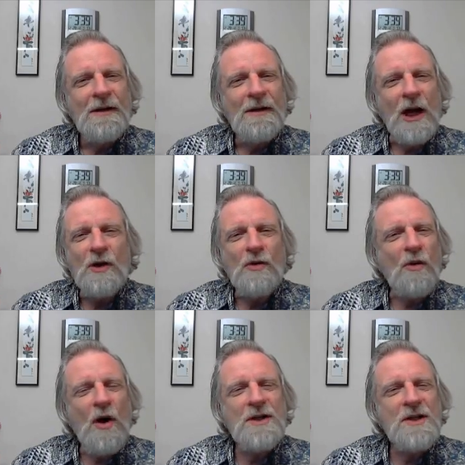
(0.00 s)

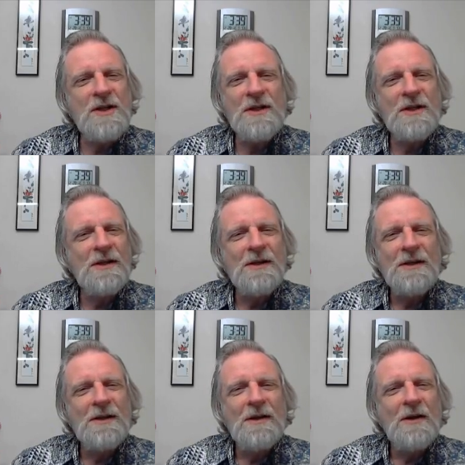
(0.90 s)
across
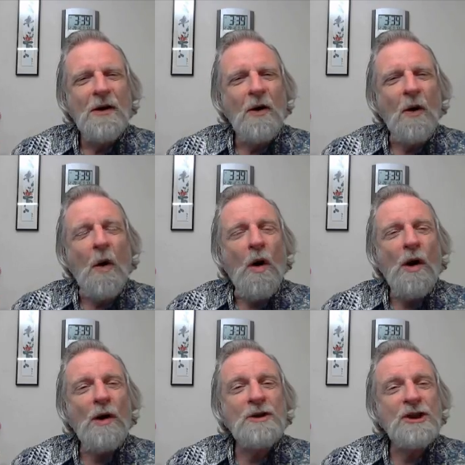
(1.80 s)

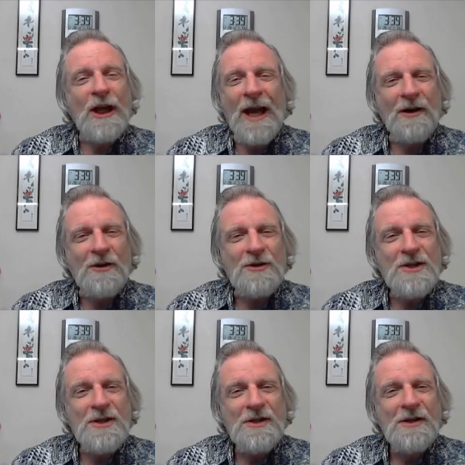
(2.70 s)
all
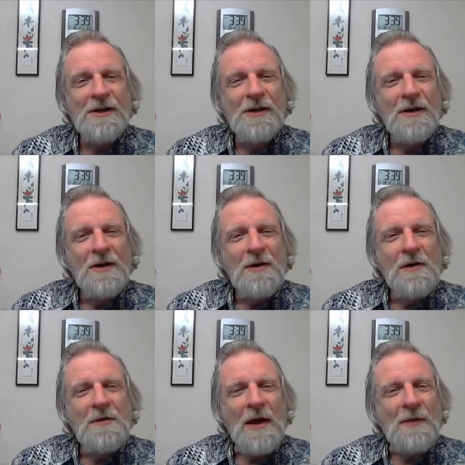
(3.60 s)
channels
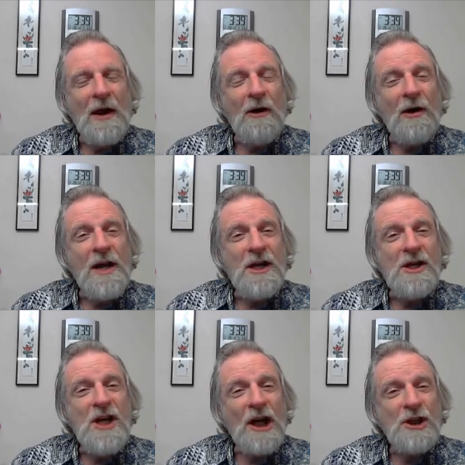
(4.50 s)
that they are
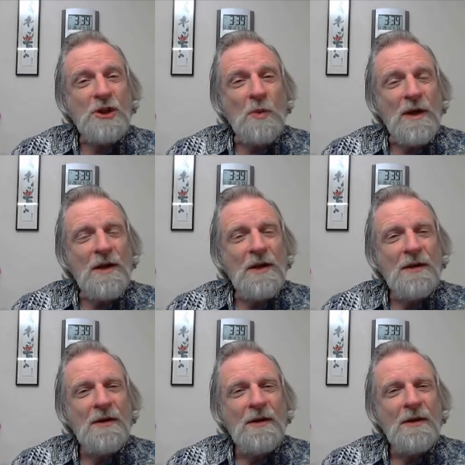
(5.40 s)
in touch with
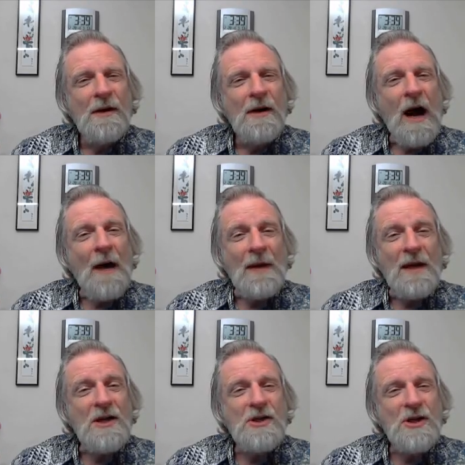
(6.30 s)
on the
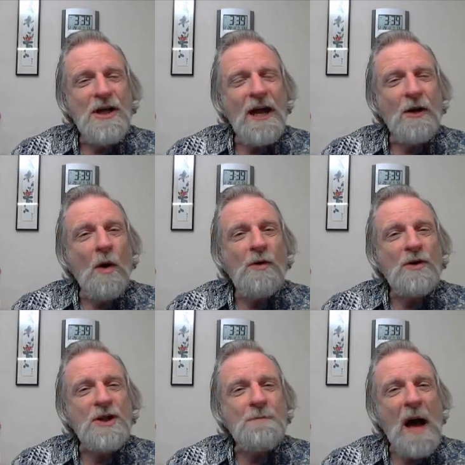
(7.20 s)
internet and all their
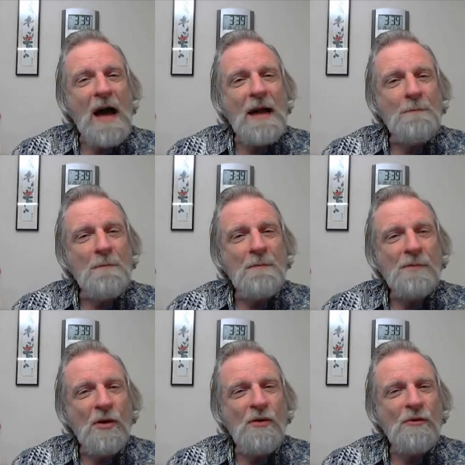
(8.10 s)
spy
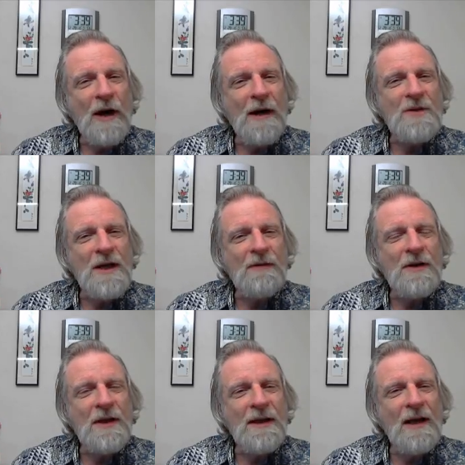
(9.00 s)
programs and
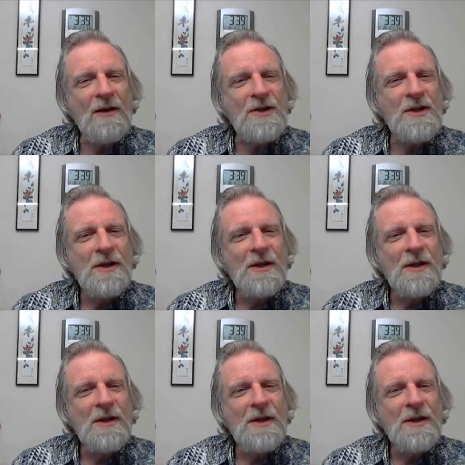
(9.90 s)
everything else.